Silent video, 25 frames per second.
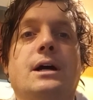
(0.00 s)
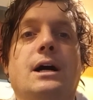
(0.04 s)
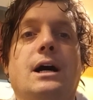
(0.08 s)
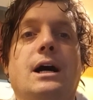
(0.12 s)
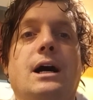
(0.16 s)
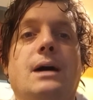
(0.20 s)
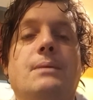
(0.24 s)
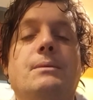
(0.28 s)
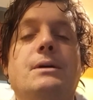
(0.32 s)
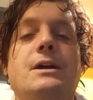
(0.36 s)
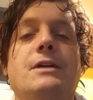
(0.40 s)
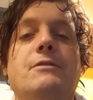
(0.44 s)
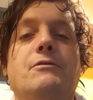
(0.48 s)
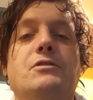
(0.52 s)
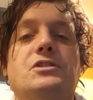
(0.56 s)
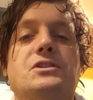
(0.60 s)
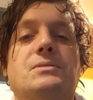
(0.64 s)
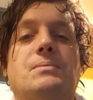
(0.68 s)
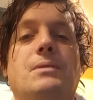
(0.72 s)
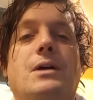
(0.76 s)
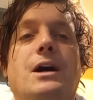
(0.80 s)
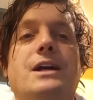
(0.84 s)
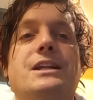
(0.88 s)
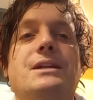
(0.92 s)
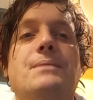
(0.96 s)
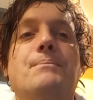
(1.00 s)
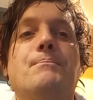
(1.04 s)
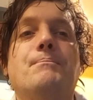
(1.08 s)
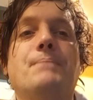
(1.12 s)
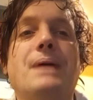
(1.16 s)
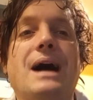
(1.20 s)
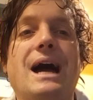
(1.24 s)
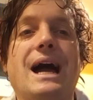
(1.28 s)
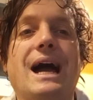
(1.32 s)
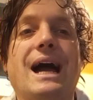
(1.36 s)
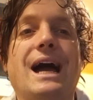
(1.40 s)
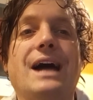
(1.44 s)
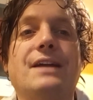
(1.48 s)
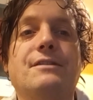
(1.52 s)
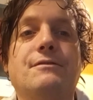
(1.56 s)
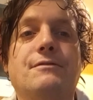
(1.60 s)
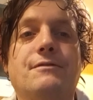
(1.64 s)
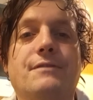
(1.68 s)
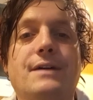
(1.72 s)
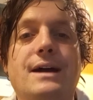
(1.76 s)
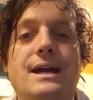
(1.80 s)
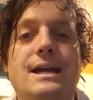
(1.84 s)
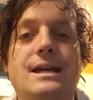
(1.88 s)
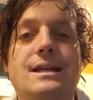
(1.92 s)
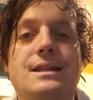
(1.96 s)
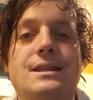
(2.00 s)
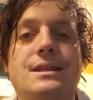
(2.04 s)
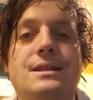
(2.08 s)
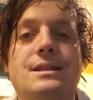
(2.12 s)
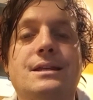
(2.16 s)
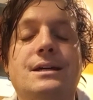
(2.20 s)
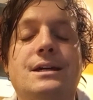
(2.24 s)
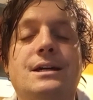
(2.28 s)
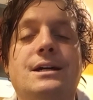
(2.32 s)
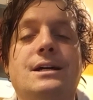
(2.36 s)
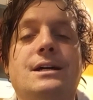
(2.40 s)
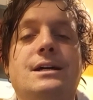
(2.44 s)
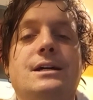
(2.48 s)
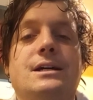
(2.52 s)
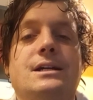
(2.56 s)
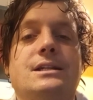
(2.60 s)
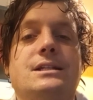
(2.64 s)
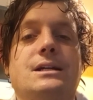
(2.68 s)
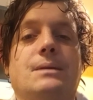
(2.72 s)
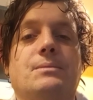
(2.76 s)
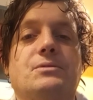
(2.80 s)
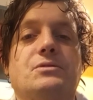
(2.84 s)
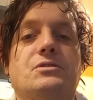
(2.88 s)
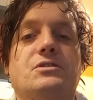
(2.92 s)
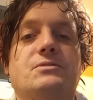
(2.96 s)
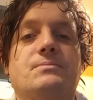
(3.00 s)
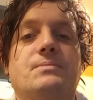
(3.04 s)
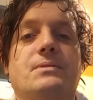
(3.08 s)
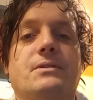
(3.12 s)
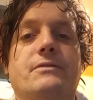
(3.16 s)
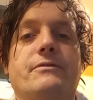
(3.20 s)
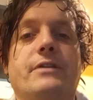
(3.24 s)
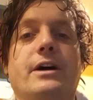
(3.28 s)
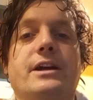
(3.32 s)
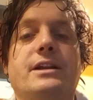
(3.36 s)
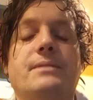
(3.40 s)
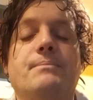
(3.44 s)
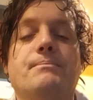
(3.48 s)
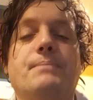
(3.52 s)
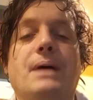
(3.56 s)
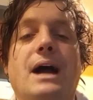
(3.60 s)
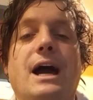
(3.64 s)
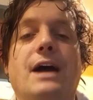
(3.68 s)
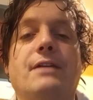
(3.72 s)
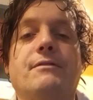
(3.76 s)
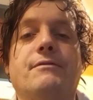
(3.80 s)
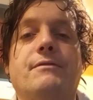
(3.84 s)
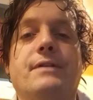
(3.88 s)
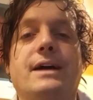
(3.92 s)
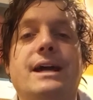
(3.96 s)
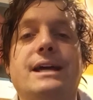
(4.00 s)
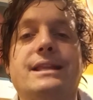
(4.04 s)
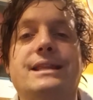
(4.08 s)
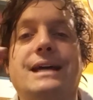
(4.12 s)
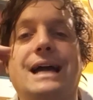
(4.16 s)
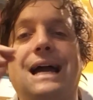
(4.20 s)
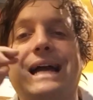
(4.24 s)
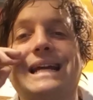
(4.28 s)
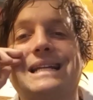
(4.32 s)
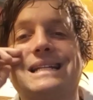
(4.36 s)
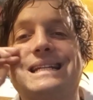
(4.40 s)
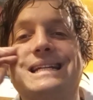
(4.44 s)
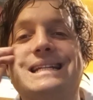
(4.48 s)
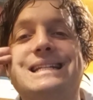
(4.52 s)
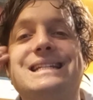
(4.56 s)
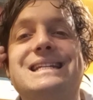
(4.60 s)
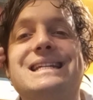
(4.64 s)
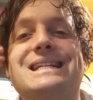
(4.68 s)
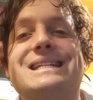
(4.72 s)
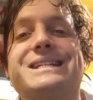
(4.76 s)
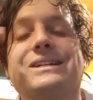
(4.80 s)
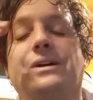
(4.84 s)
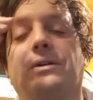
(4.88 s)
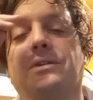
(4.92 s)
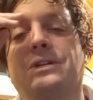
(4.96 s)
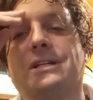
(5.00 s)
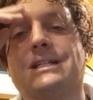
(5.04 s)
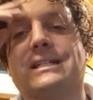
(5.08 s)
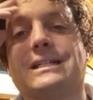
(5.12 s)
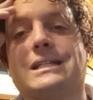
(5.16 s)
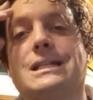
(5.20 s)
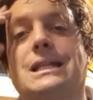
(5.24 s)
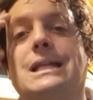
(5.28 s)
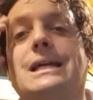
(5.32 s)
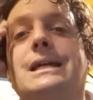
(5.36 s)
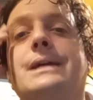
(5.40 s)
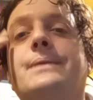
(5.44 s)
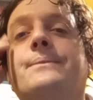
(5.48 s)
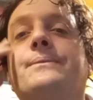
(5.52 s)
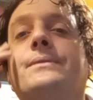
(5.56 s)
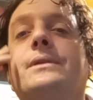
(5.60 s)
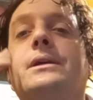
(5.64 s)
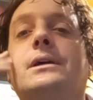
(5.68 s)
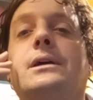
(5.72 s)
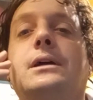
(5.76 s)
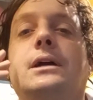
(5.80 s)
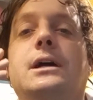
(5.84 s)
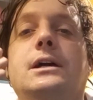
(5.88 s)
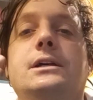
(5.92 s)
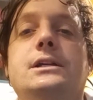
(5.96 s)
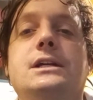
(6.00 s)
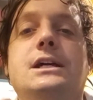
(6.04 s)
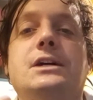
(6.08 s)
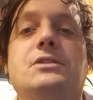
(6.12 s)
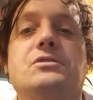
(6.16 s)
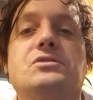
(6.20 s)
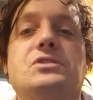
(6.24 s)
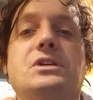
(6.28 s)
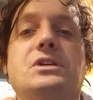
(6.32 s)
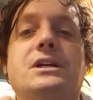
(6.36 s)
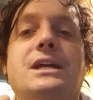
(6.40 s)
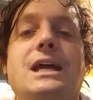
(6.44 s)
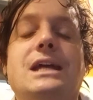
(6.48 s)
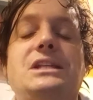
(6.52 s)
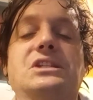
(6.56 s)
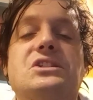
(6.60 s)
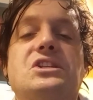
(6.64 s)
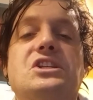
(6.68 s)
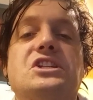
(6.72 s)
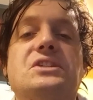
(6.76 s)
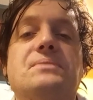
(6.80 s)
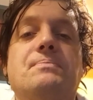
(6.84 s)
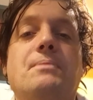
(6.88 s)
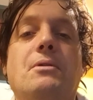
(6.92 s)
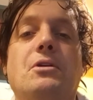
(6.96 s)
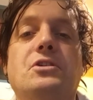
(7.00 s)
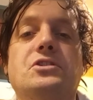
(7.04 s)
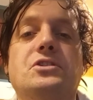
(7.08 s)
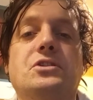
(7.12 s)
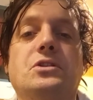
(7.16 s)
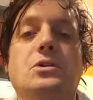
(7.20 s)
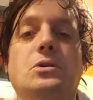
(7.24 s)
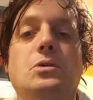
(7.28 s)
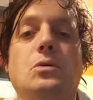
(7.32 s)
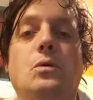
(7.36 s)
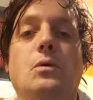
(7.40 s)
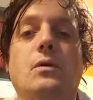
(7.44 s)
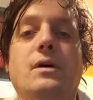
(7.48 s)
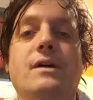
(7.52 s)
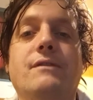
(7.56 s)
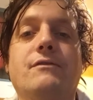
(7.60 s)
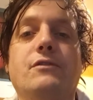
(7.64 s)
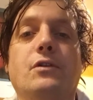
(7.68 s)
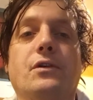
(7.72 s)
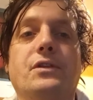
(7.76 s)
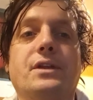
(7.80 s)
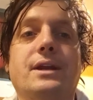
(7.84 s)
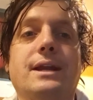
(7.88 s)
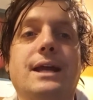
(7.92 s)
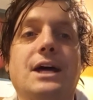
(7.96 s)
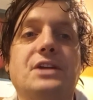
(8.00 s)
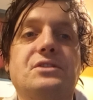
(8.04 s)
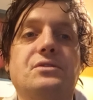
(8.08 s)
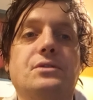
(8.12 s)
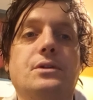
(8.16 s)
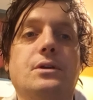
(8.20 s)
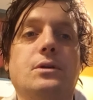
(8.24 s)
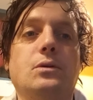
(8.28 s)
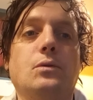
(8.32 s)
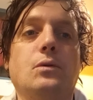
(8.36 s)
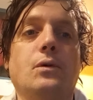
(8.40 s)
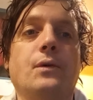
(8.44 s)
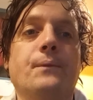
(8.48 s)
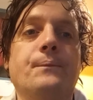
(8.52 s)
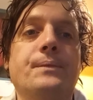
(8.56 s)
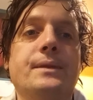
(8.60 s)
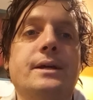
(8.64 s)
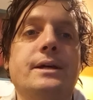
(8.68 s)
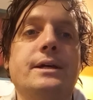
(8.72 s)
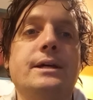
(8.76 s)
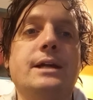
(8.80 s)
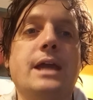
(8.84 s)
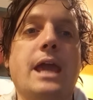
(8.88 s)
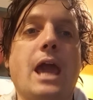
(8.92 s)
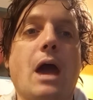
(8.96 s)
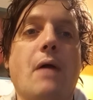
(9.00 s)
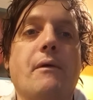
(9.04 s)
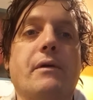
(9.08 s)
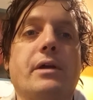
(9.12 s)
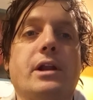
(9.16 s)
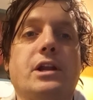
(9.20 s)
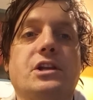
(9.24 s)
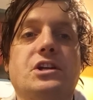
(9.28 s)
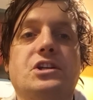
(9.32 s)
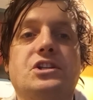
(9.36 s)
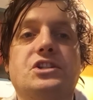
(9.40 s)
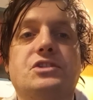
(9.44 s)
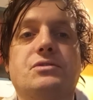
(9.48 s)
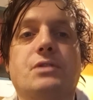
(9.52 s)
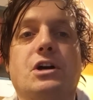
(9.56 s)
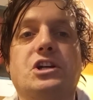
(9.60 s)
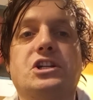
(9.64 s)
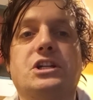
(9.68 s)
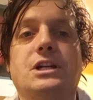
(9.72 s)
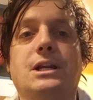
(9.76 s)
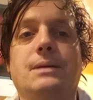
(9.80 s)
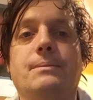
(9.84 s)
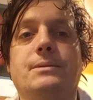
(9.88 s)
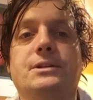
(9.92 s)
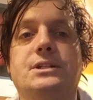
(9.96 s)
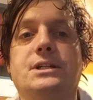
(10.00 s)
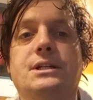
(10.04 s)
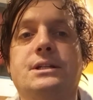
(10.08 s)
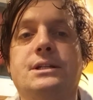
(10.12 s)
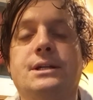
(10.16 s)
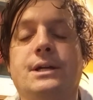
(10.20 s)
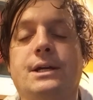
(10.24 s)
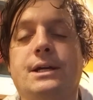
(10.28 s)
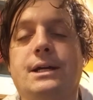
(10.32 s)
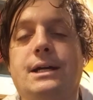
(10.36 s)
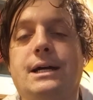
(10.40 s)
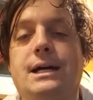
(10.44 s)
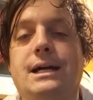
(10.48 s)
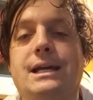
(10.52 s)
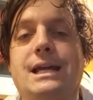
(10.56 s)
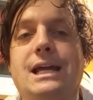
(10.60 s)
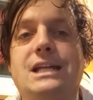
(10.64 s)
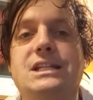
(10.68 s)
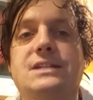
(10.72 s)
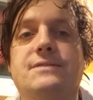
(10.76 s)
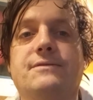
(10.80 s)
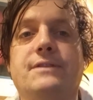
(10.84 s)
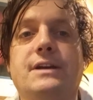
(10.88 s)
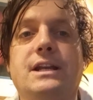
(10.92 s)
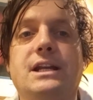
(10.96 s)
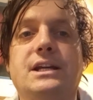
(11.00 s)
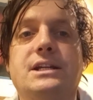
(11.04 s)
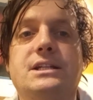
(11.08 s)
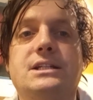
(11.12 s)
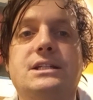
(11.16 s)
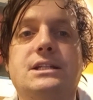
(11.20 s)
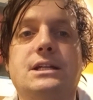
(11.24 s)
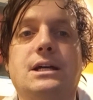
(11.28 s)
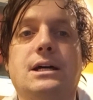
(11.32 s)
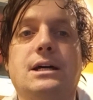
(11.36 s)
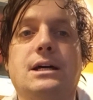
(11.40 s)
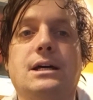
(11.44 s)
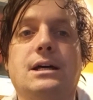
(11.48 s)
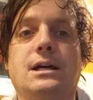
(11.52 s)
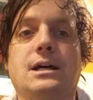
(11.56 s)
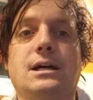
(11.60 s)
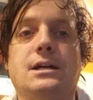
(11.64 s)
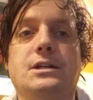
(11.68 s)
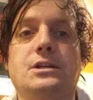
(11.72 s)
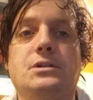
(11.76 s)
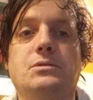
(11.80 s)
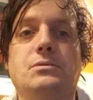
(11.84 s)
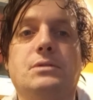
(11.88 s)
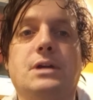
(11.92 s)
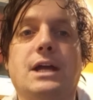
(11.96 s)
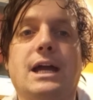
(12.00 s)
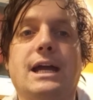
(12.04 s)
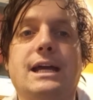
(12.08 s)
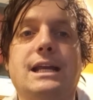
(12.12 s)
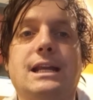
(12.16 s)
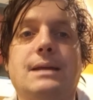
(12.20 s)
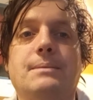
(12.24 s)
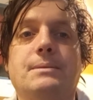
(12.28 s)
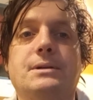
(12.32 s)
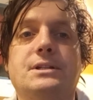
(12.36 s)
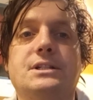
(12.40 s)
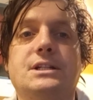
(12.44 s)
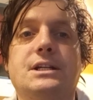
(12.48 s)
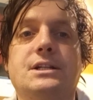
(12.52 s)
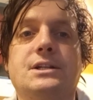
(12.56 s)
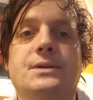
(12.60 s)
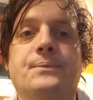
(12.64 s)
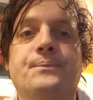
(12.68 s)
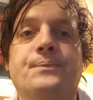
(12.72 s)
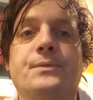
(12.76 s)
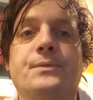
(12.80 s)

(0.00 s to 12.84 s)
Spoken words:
If it was applied in bad faith. Examples was provided in bad faith, acting dishonestly. Here it's against the spirit of the law, if not the letter of the law. Carry-On Construction Limited against Felix UK Limited.